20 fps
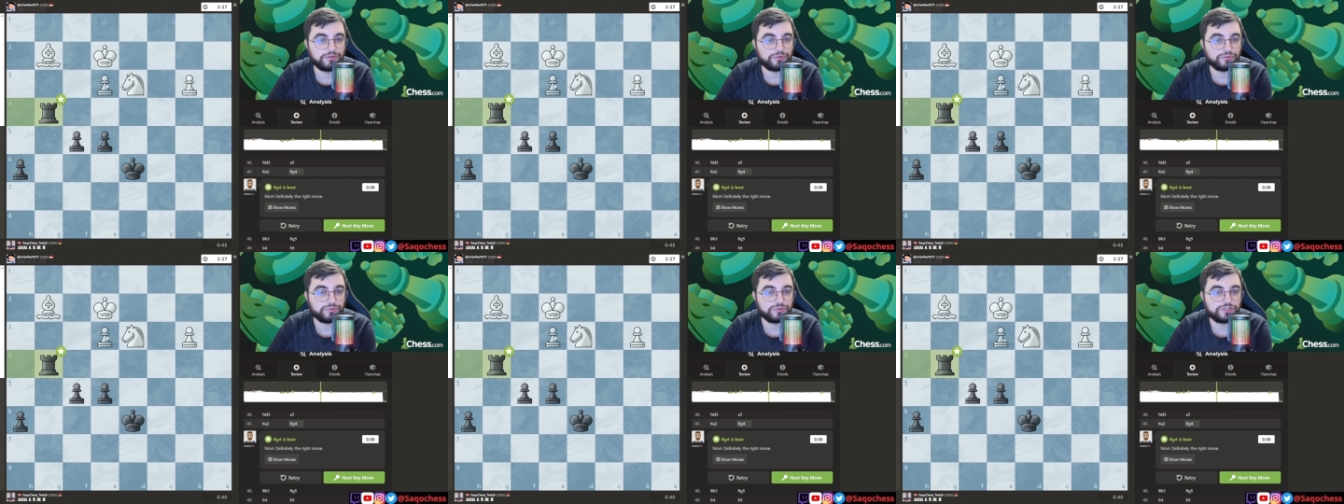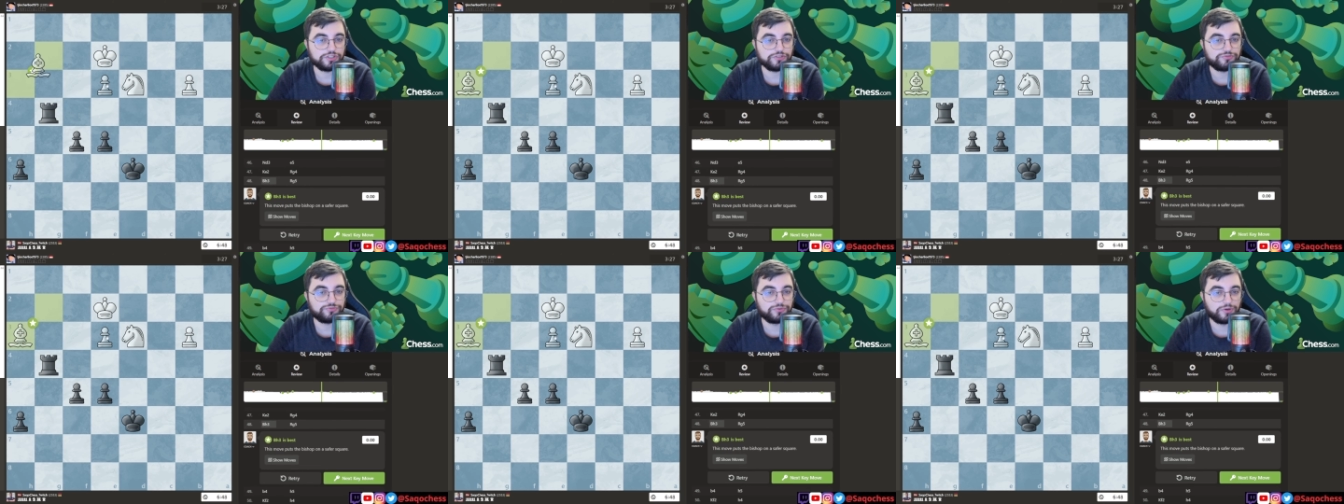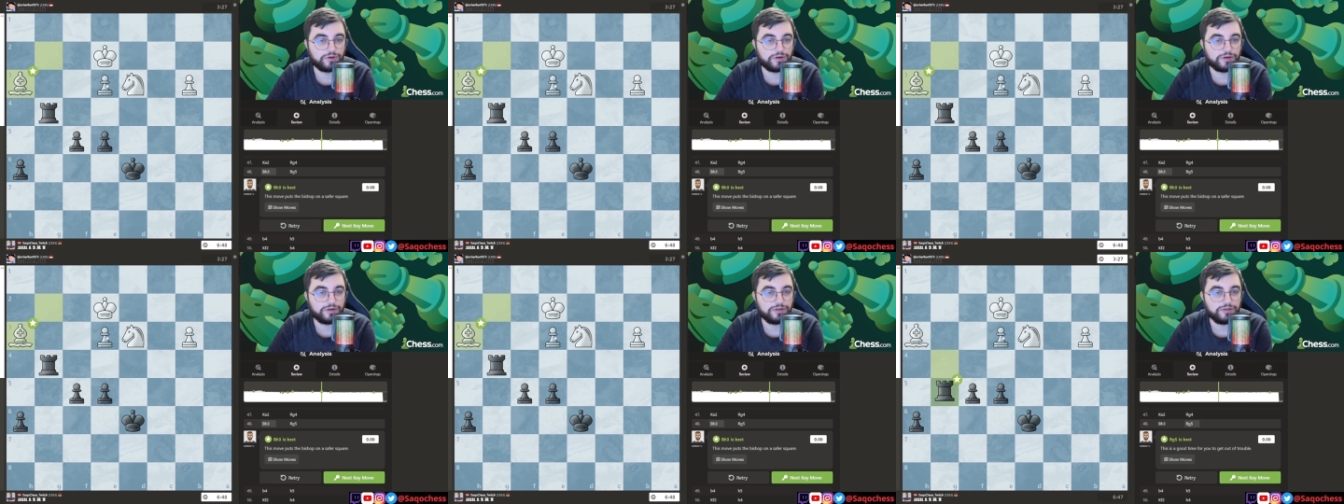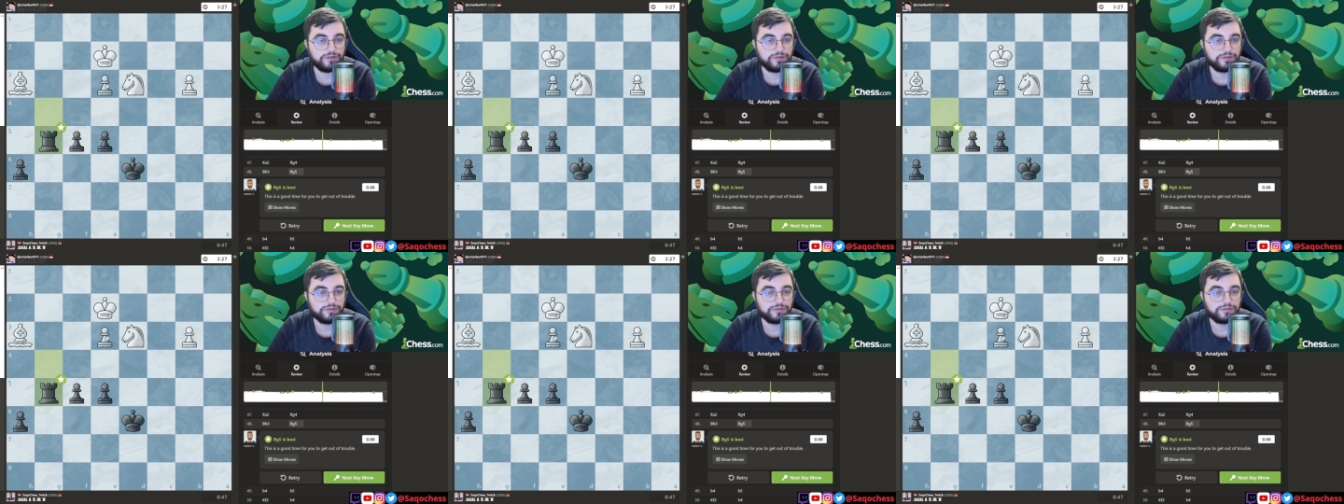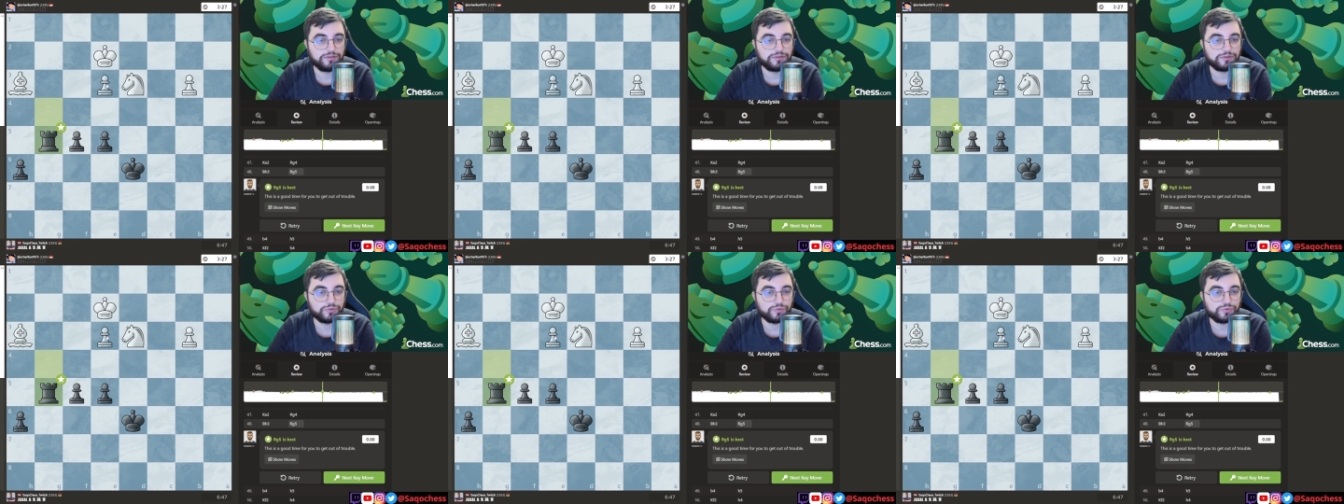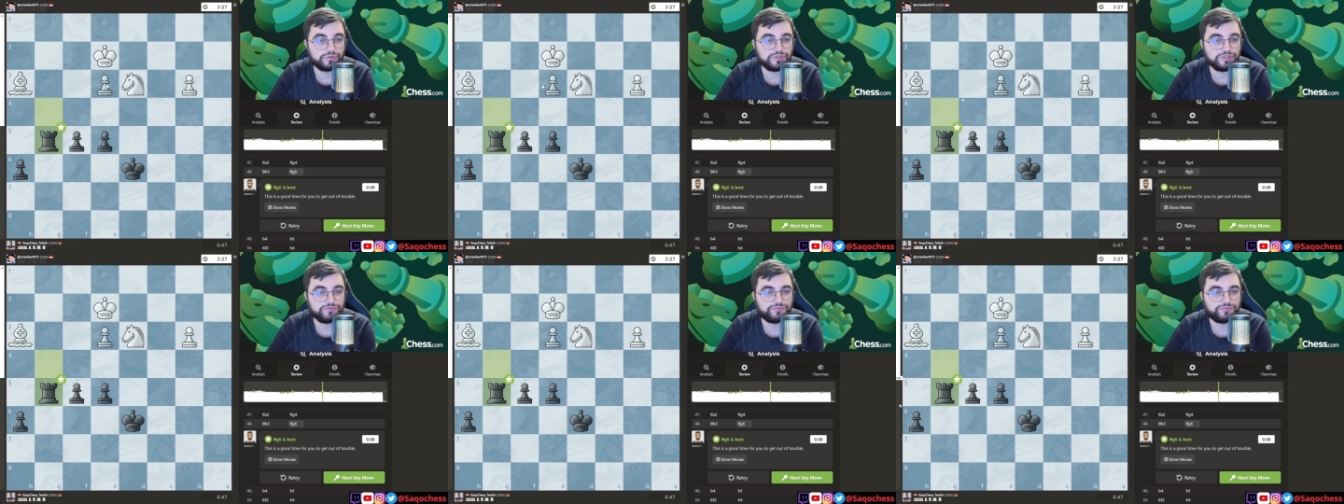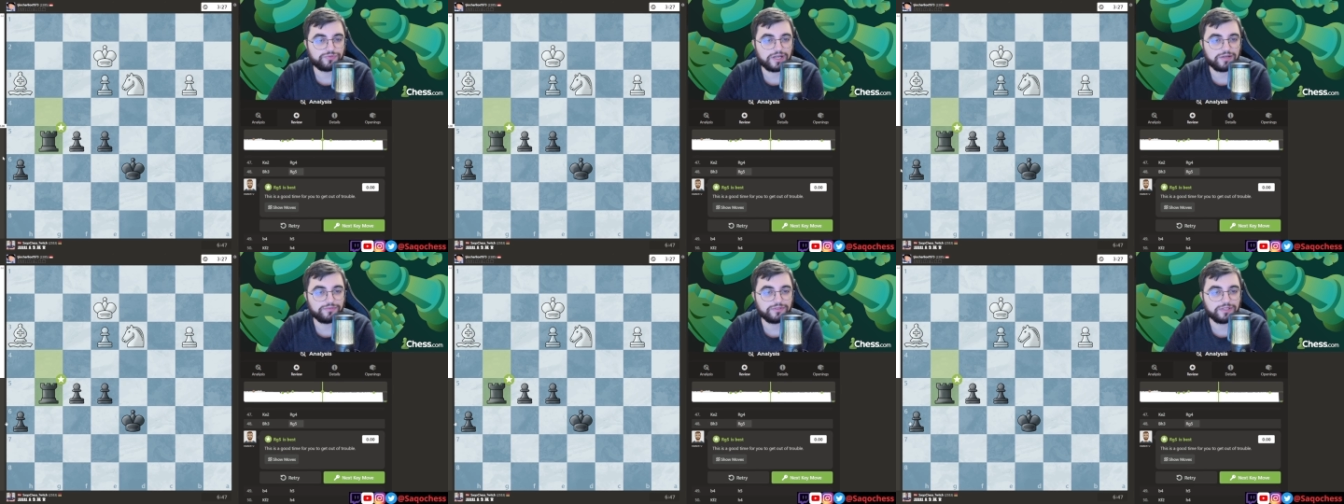Rook g4, Rook
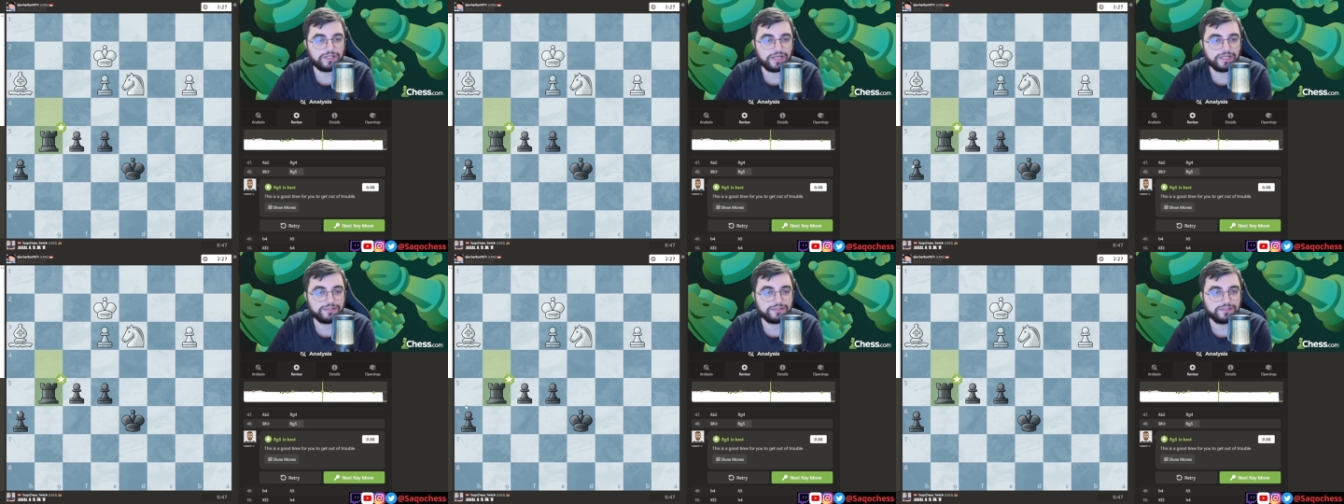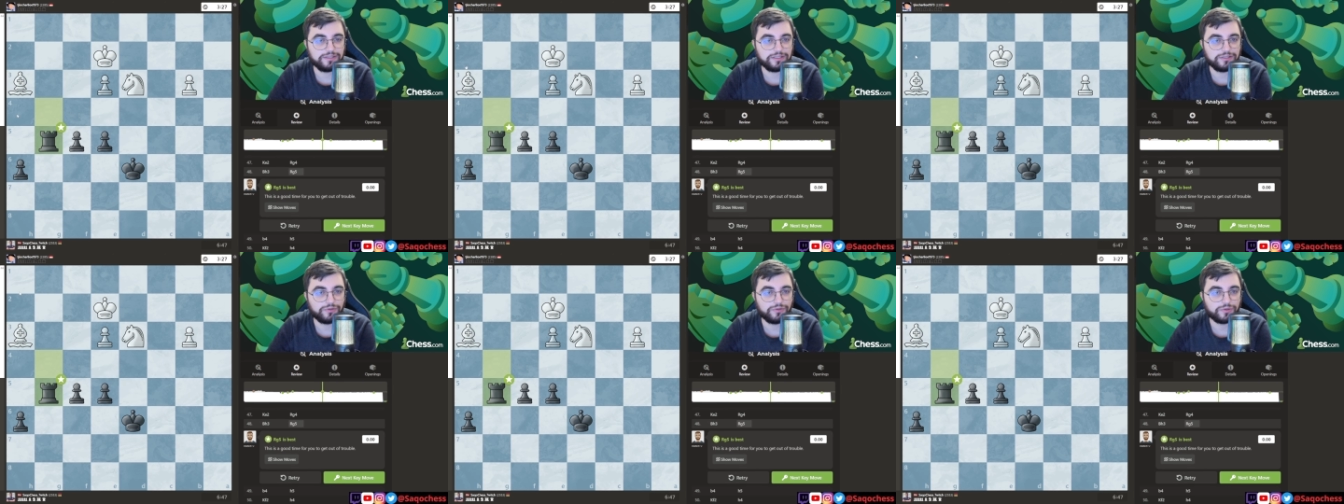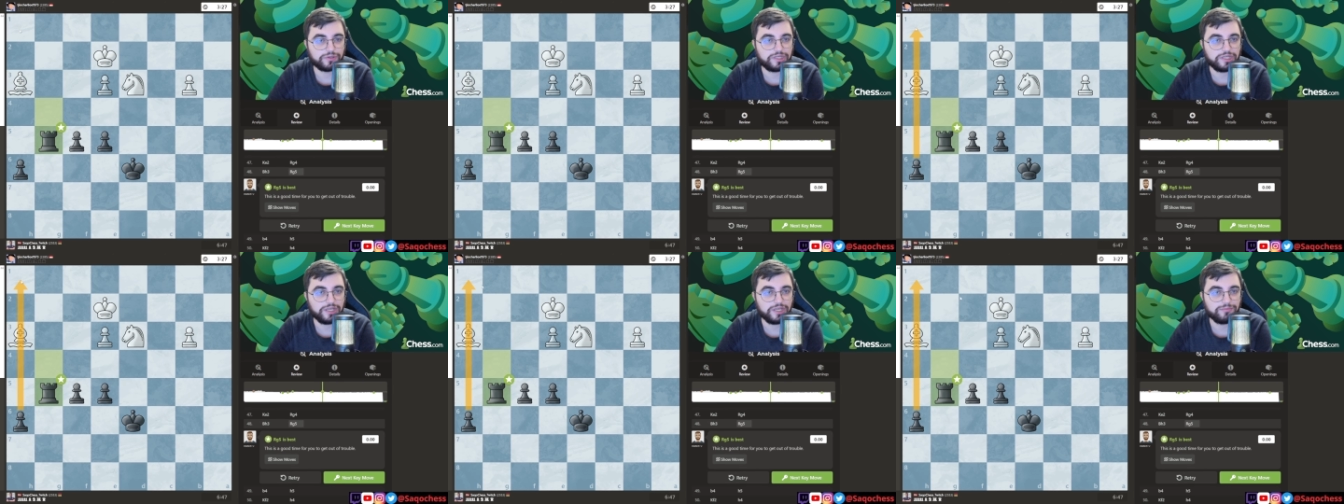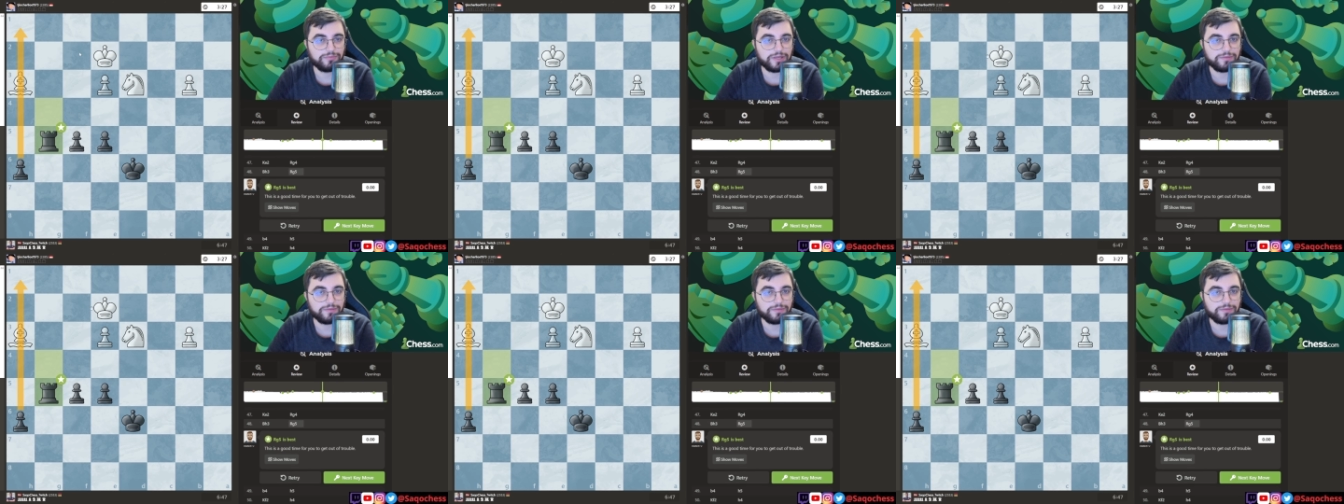g5. Then I think it okay.